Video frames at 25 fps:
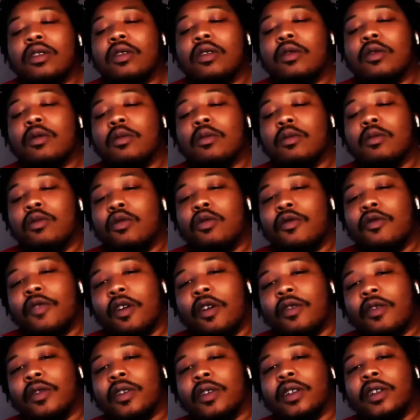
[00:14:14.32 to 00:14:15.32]
move
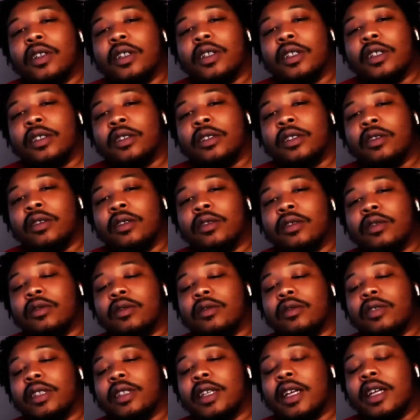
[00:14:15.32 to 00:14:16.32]
over and
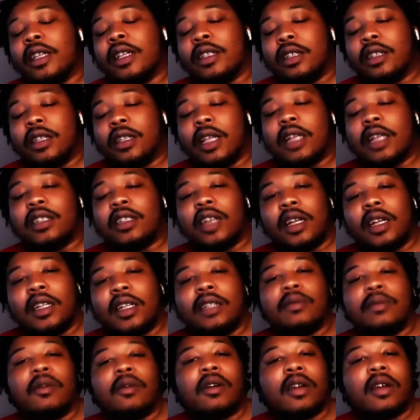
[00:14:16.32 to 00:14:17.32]
get into that
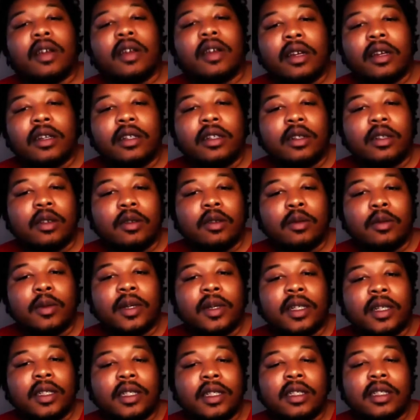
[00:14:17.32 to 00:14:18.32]
Chinese market,
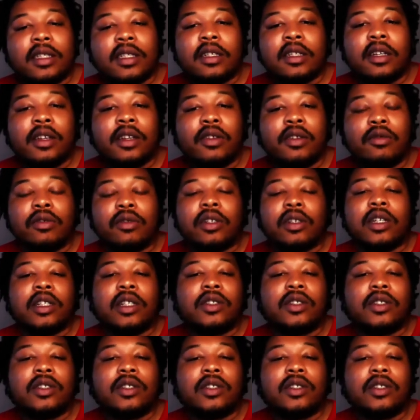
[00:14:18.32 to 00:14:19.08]
because this is a huge country.